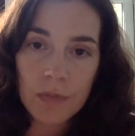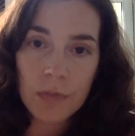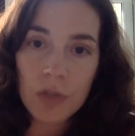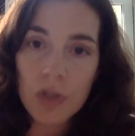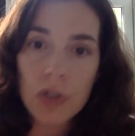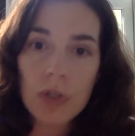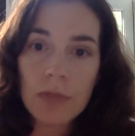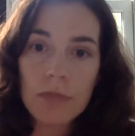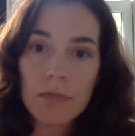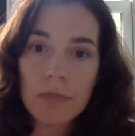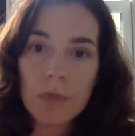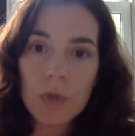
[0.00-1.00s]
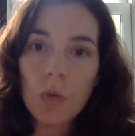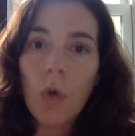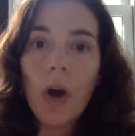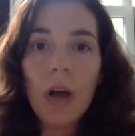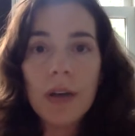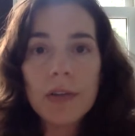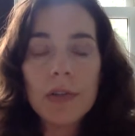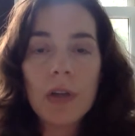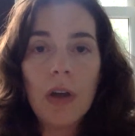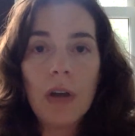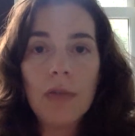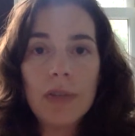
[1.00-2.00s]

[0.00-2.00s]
just swaths of